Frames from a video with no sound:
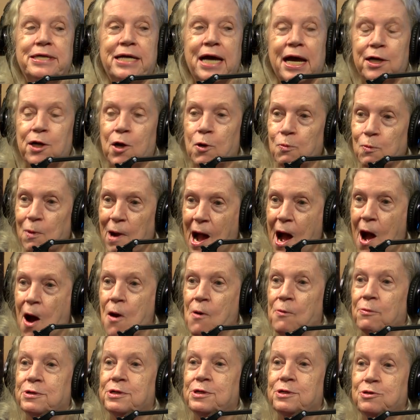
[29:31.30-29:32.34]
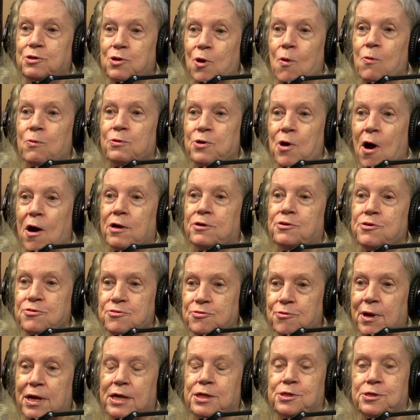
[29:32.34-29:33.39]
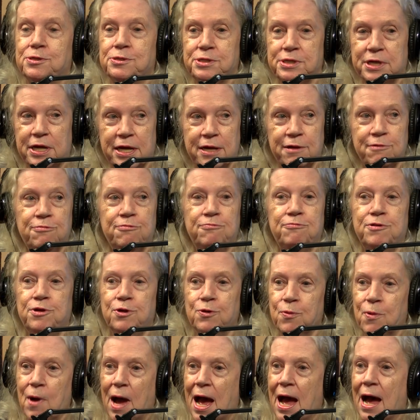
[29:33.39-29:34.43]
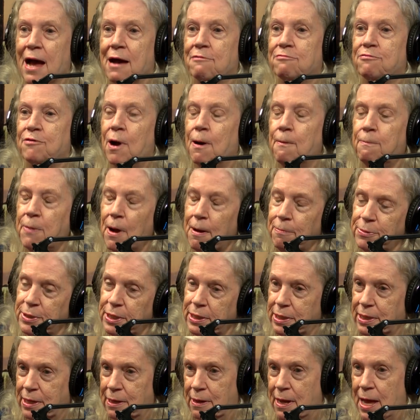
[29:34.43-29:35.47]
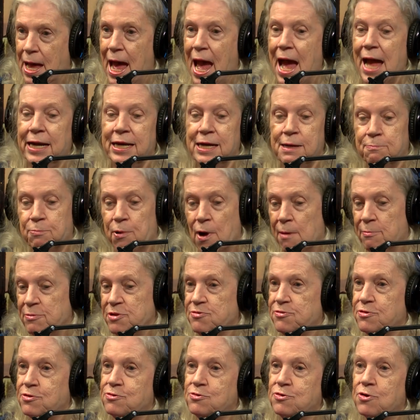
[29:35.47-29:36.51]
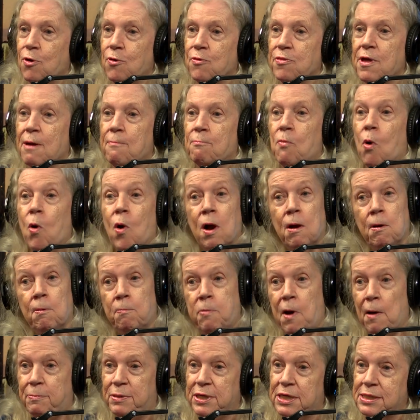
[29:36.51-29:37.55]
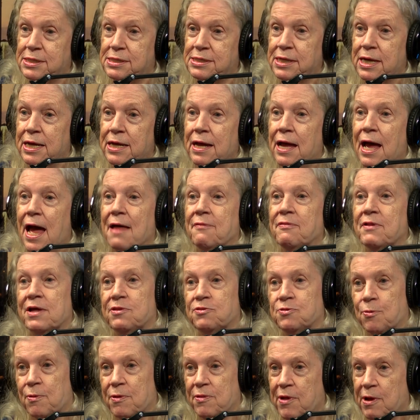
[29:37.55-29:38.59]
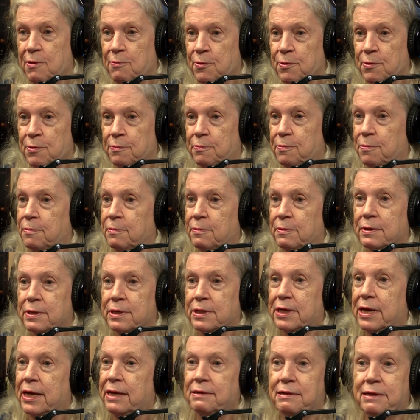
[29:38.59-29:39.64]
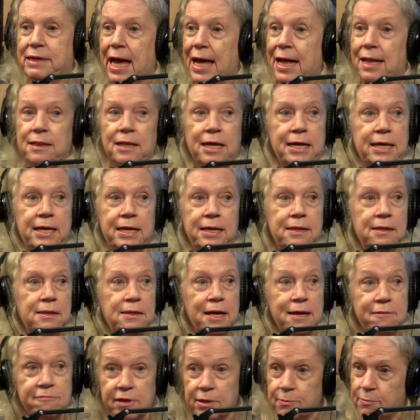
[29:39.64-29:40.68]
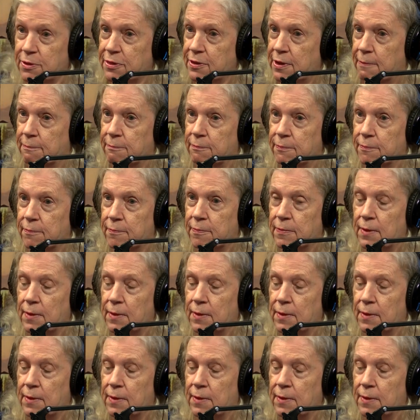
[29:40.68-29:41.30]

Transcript: get around, don't talk to strangers if you have a puppy. And he promised to show them more puppies, and that's why they were gaily leaving with him.